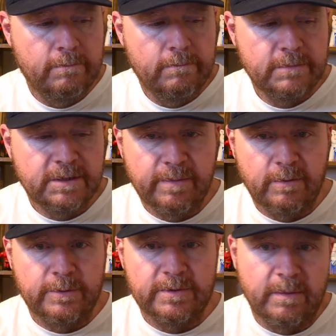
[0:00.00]
Some people
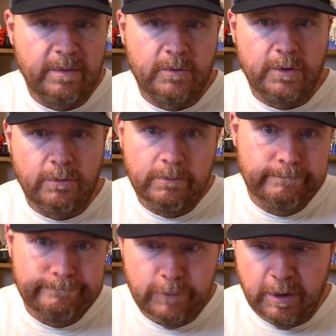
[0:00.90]
do, some people don't.
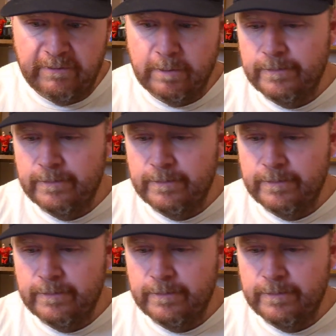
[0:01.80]
Whatever.